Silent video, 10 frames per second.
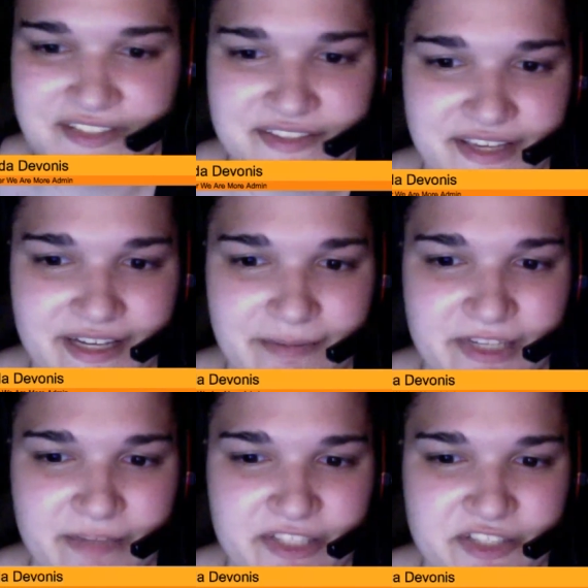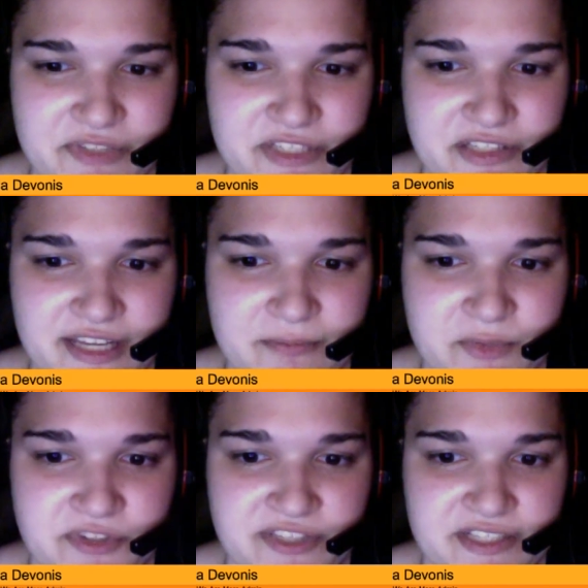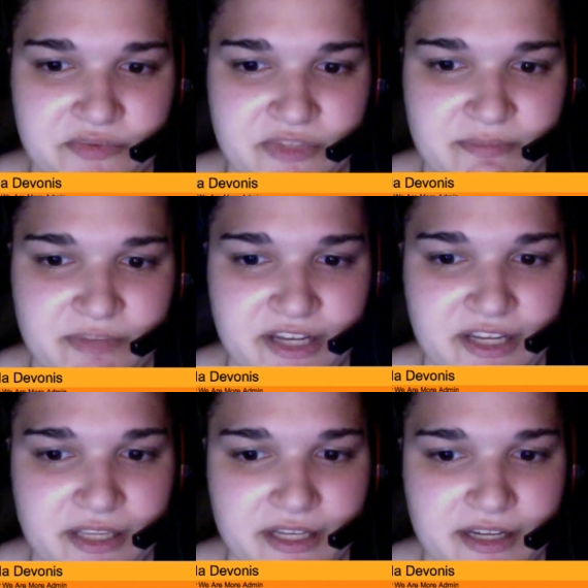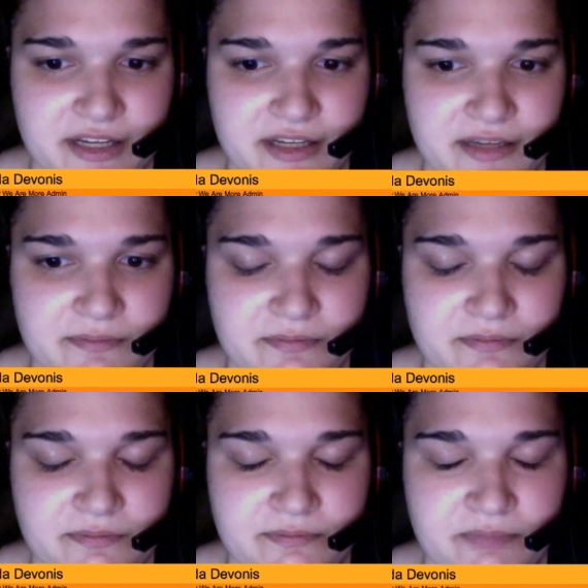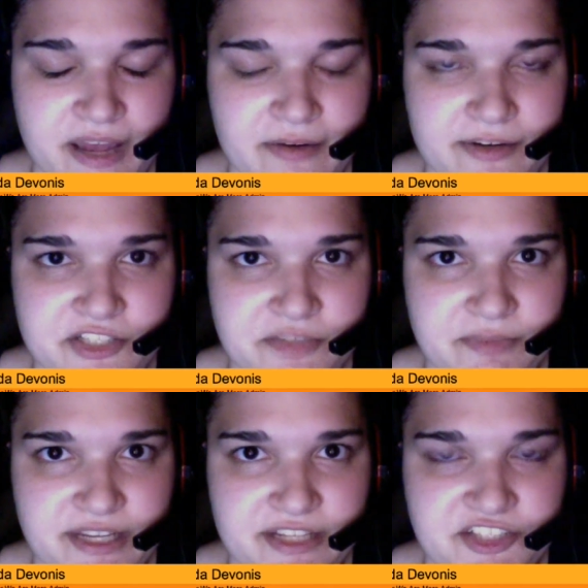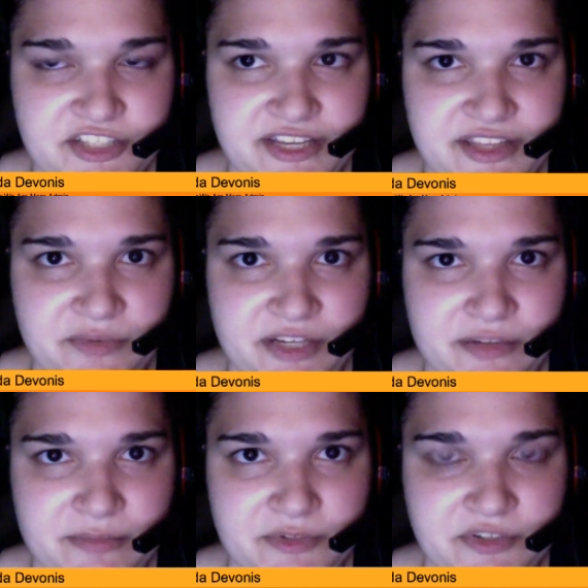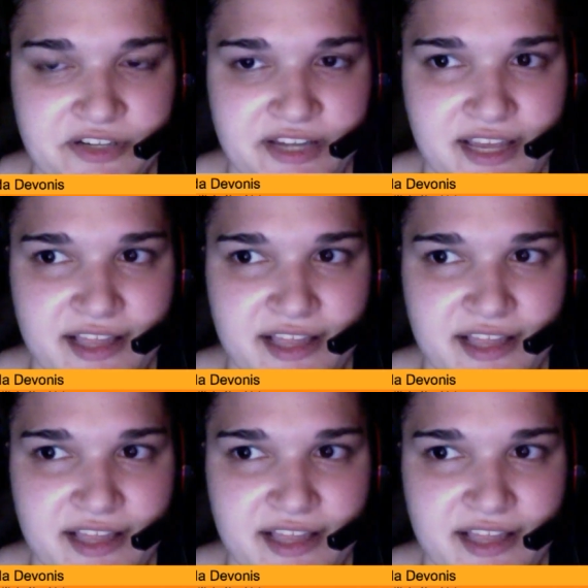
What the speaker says: that I'm going to be doing a lot more things with my Power Ranger page, Together We Are More,